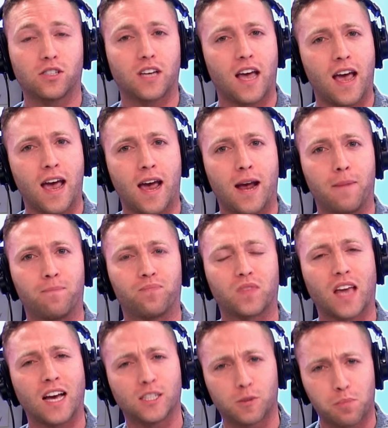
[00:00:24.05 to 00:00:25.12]
and
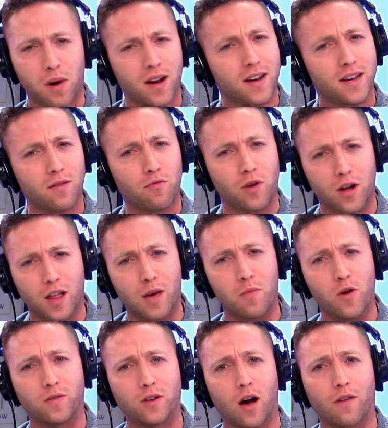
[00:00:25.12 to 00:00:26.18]
has Brittany really
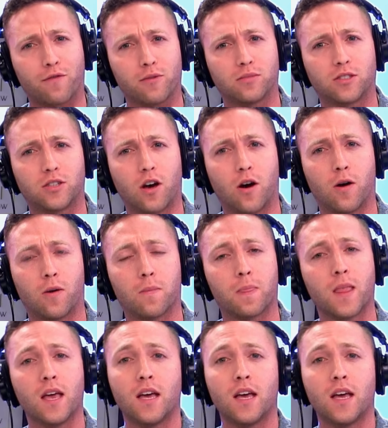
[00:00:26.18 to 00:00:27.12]
moved on from Stone?